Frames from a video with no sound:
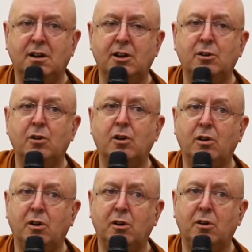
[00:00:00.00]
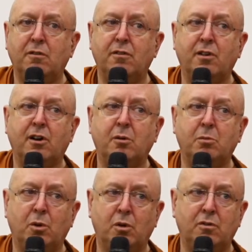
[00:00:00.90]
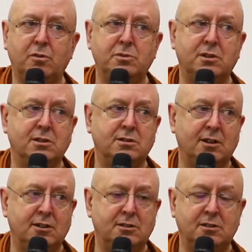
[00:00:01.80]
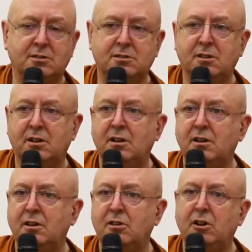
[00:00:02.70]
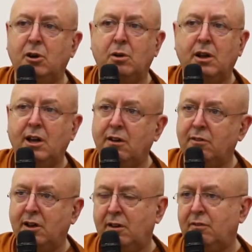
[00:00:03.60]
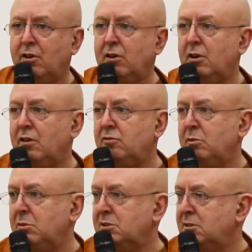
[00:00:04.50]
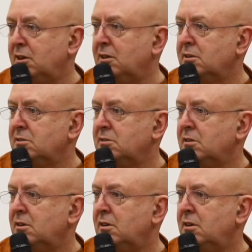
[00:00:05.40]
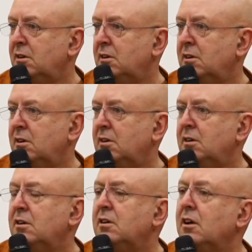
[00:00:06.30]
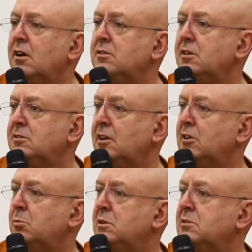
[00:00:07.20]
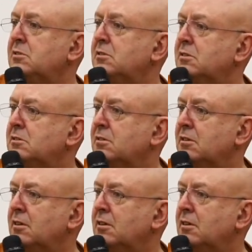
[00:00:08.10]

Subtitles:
and you learn far more from successes than you will ever learn from mistakes. And I teach that to businesses.